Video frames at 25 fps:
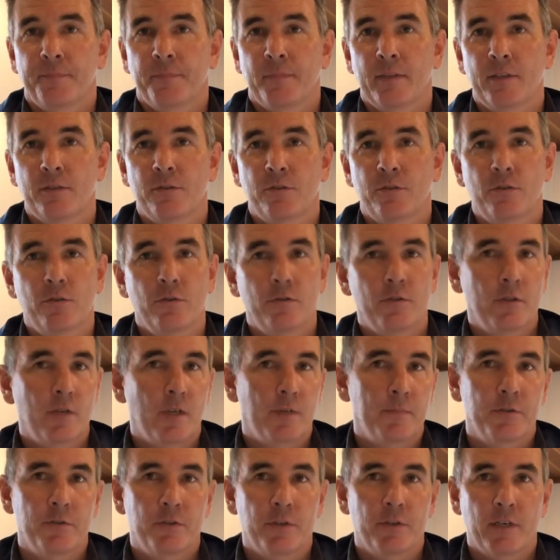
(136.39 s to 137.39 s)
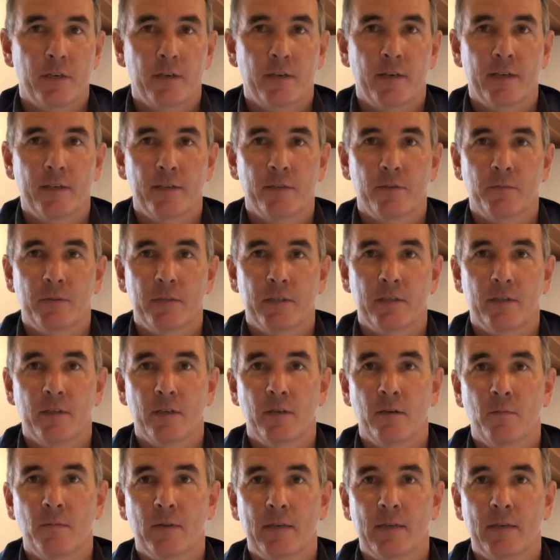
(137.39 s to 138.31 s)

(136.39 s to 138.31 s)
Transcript: There's 2 types of generators that we sell.